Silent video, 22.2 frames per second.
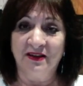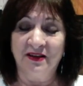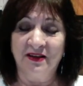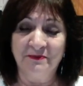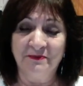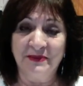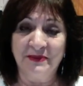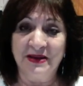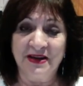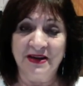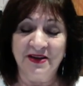
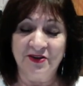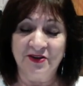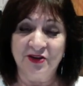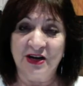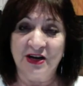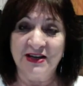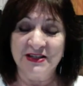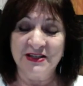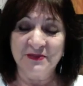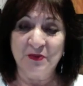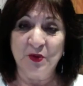being
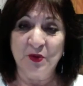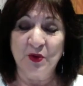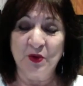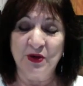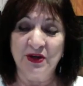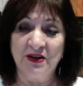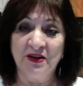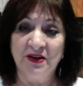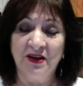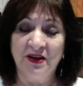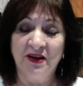
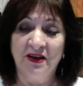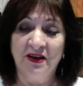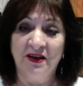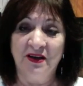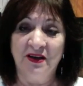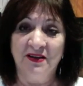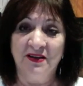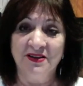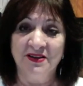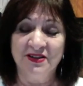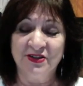transported.
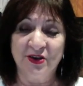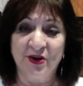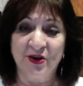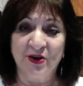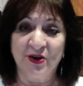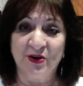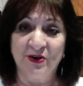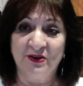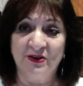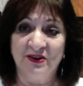So